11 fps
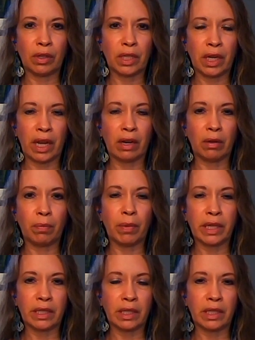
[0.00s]
the channeled
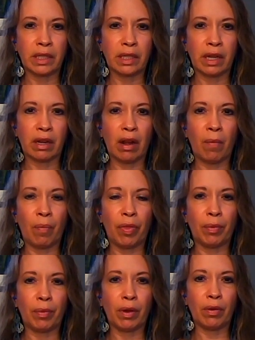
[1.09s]
messages that come
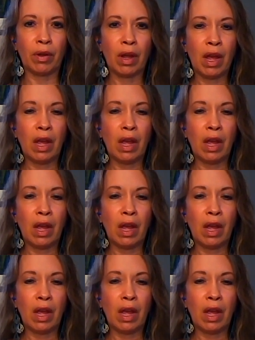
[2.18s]
through,